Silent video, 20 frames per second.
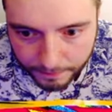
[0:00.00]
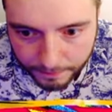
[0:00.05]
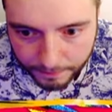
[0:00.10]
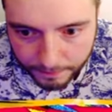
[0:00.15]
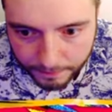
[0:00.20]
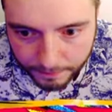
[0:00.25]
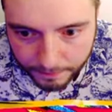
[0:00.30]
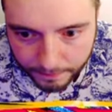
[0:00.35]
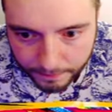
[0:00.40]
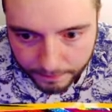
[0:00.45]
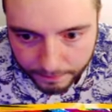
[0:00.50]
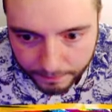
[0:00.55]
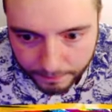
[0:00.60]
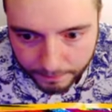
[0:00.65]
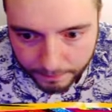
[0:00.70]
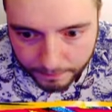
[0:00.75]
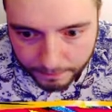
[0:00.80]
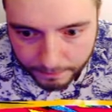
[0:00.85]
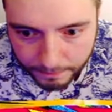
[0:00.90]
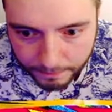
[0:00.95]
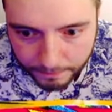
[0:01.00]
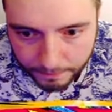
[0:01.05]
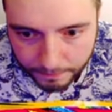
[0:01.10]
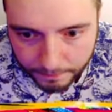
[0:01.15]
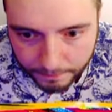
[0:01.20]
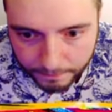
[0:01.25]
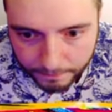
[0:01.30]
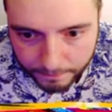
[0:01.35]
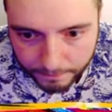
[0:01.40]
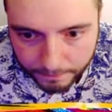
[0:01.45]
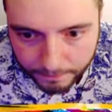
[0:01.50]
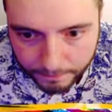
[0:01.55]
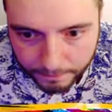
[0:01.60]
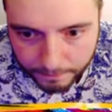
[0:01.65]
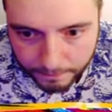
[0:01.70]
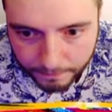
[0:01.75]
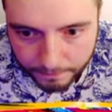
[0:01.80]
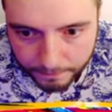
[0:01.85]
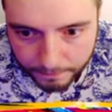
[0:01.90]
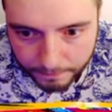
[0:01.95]

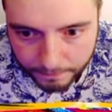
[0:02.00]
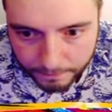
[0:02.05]
Nobody speaks.